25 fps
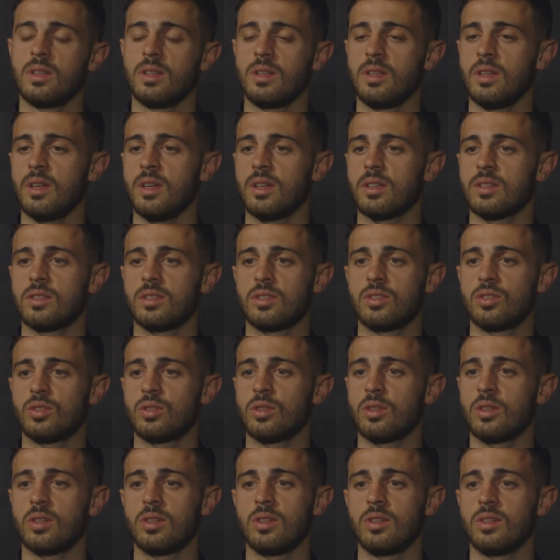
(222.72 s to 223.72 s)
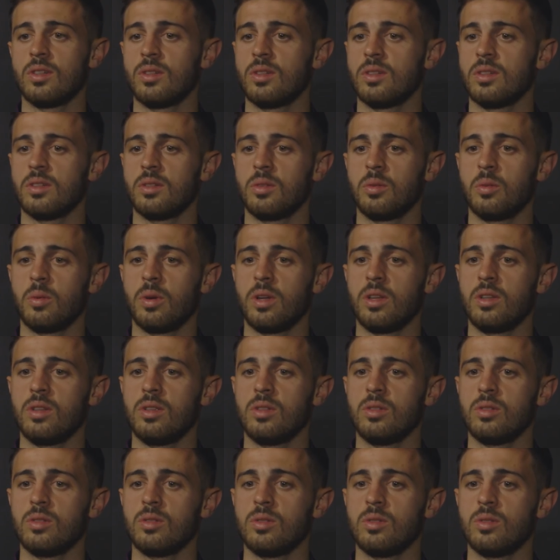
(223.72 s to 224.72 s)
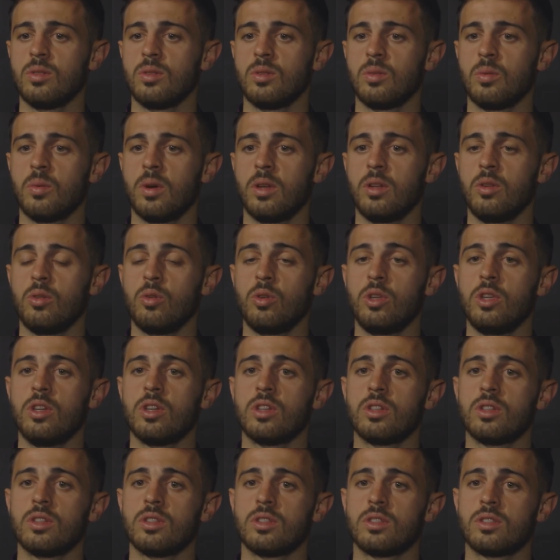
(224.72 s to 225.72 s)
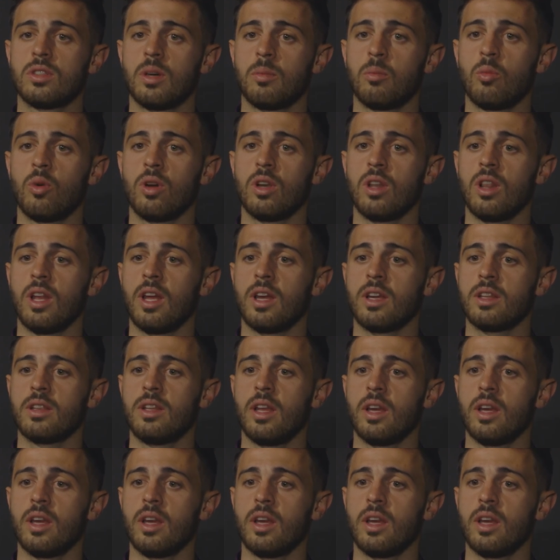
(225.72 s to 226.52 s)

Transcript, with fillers: Yes, sure. Uh, when you when you hear someone like